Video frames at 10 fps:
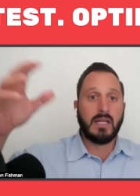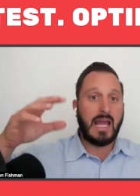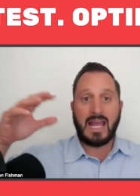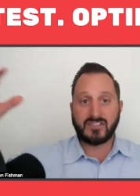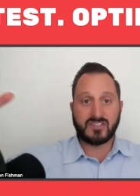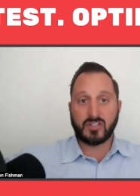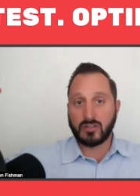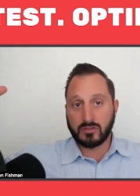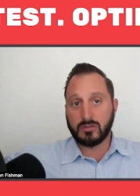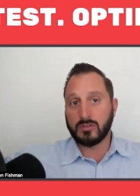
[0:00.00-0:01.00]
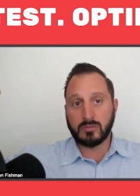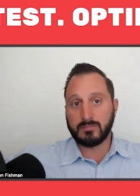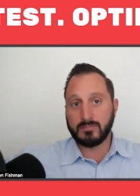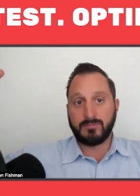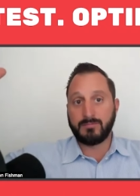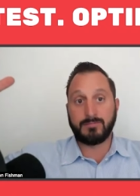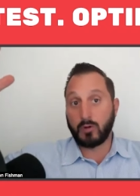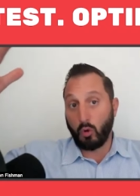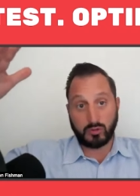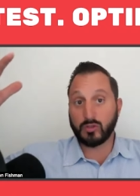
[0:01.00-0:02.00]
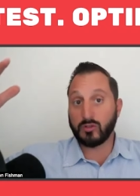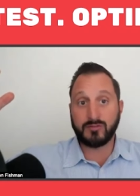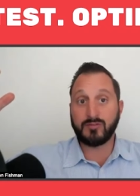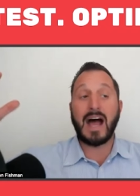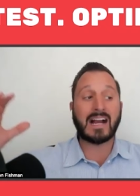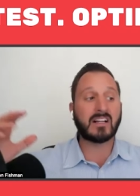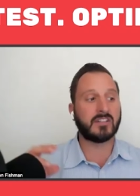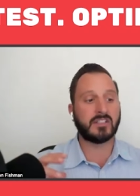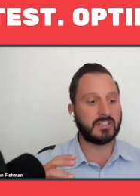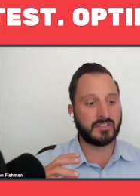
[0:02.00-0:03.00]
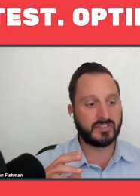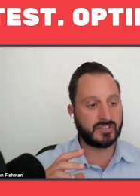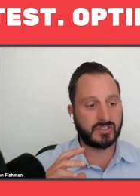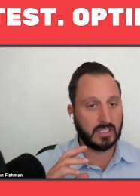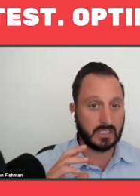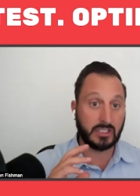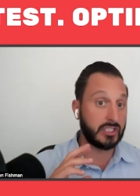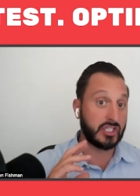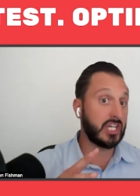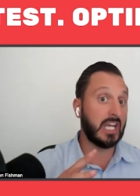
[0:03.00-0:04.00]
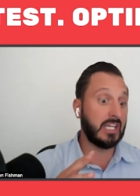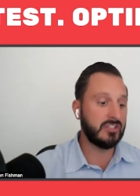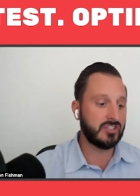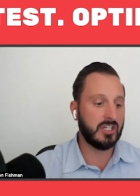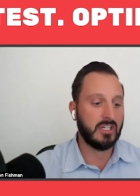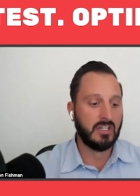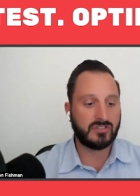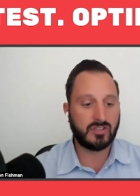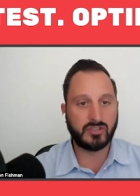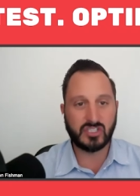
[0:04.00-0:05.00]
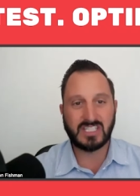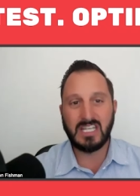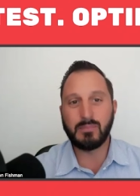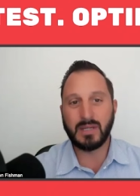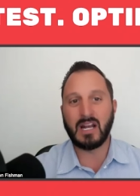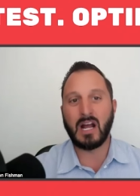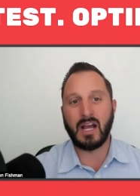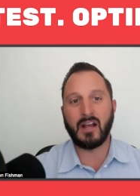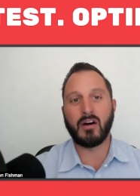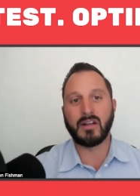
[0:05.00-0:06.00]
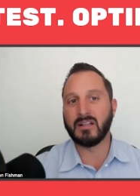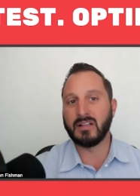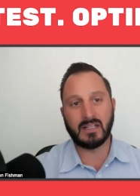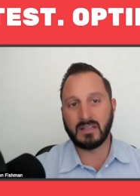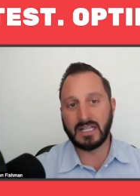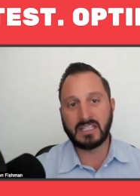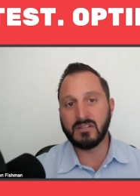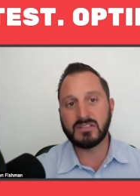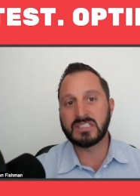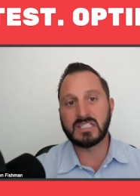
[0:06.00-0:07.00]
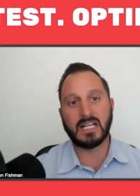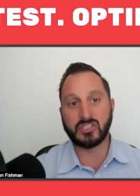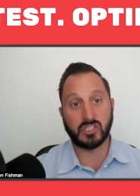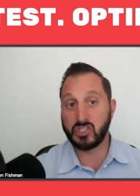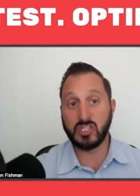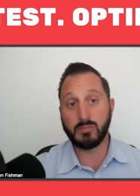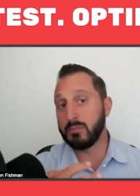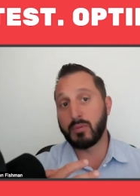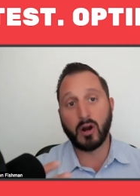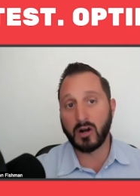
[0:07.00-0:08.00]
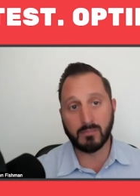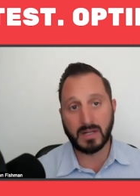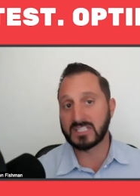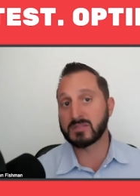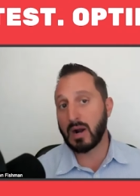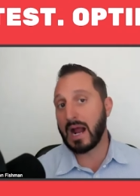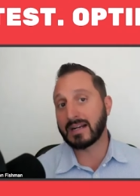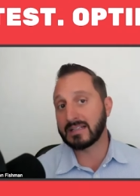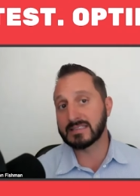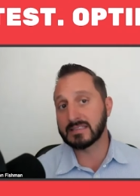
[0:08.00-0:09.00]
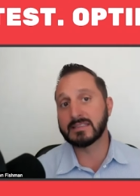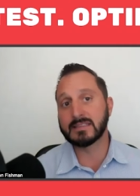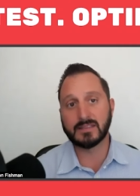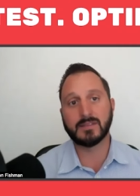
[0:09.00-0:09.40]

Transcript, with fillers: external f- cultural factors uh, could change. So just keeping an eye on it, like like you said, sh- should be part of best practices.